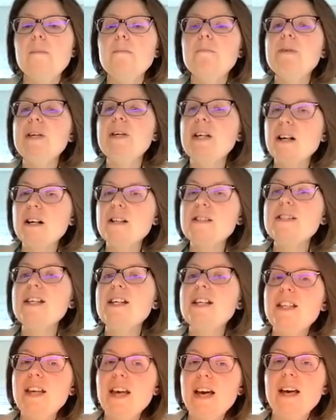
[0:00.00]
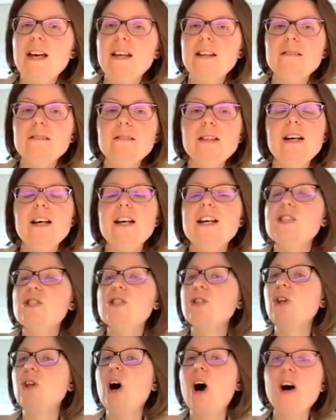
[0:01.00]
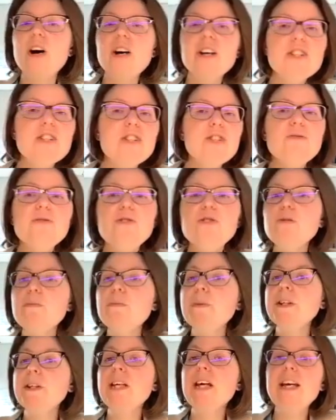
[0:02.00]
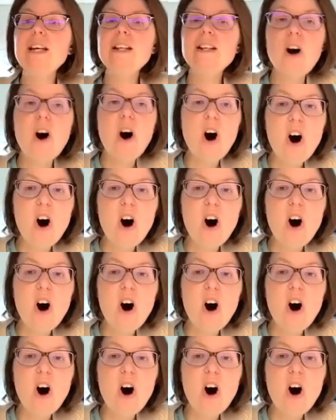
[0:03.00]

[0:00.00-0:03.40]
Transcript: Because again, as long as you duplicate